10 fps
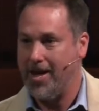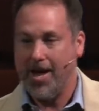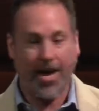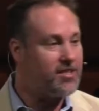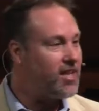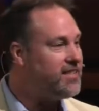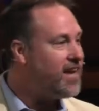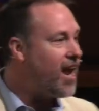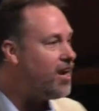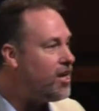His
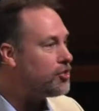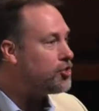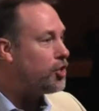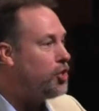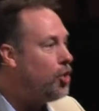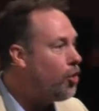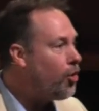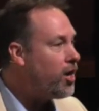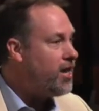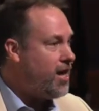identity is secure
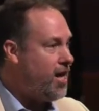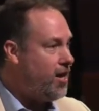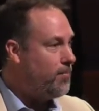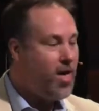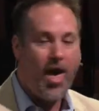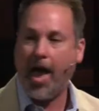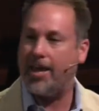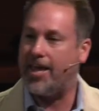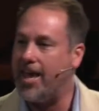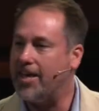in him, and
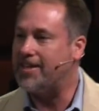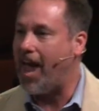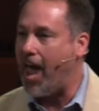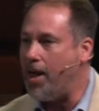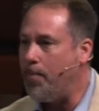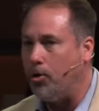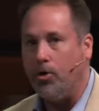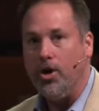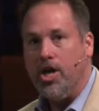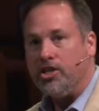he is
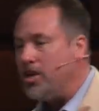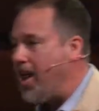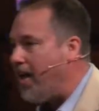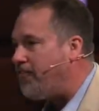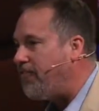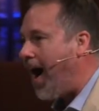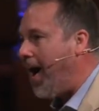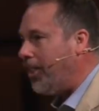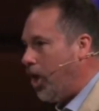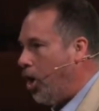able to now
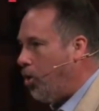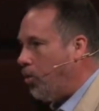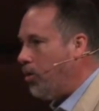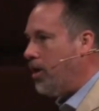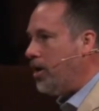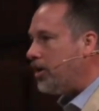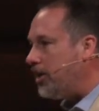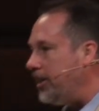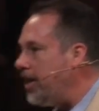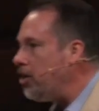follow
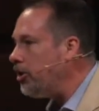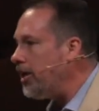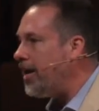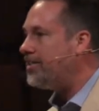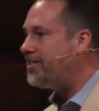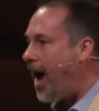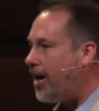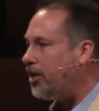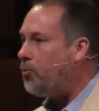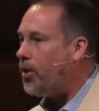clearly
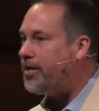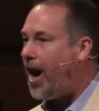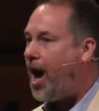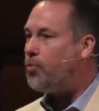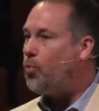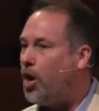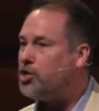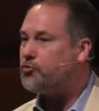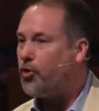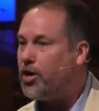exactly what God
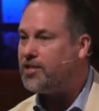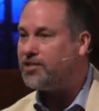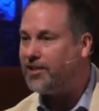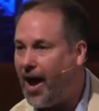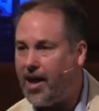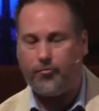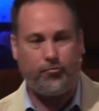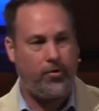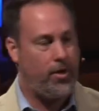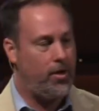wants for his life
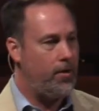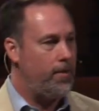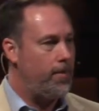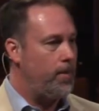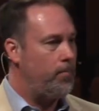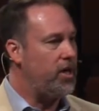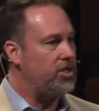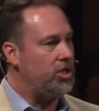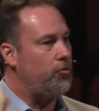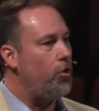because
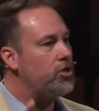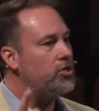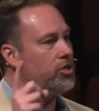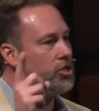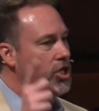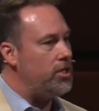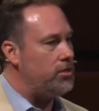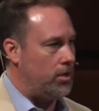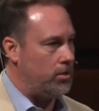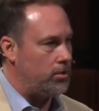he's focused on
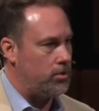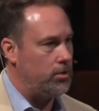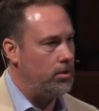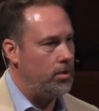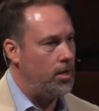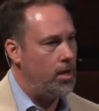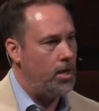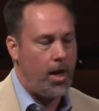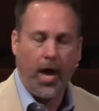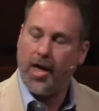Jesus
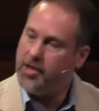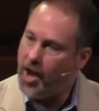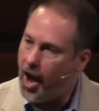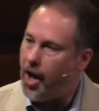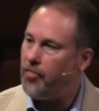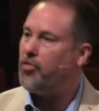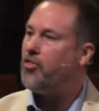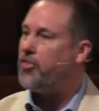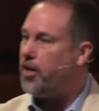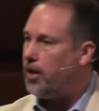and not the
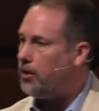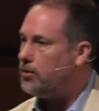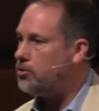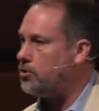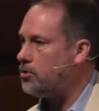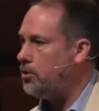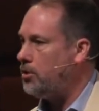things